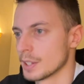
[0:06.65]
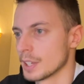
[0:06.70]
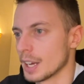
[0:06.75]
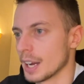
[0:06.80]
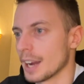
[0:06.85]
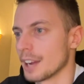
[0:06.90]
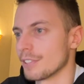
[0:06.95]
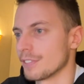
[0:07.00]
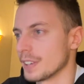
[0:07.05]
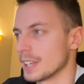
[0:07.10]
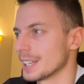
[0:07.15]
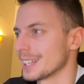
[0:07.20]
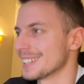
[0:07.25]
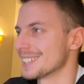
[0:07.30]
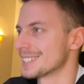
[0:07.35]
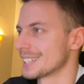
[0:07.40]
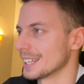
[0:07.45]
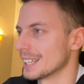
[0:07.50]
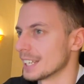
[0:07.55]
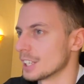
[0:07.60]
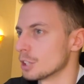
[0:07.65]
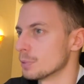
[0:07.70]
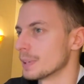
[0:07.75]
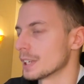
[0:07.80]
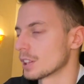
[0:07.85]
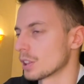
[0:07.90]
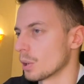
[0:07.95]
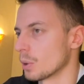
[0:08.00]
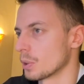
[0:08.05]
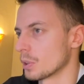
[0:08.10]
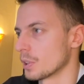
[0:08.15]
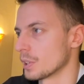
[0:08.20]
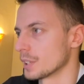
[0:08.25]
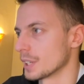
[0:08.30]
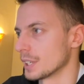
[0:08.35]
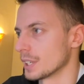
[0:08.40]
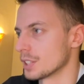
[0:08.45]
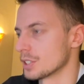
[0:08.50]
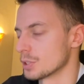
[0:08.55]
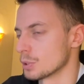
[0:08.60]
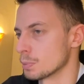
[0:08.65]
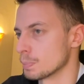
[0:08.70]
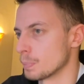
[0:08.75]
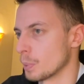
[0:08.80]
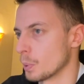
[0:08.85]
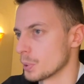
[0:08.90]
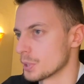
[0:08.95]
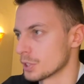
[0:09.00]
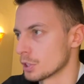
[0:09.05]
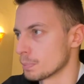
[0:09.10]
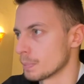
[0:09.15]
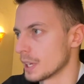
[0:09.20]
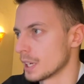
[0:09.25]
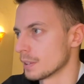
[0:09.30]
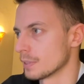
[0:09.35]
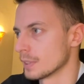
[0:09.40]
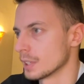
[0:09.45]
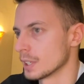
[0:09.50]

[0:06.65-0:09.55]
I think it's a little bit longer than it's supposed to be.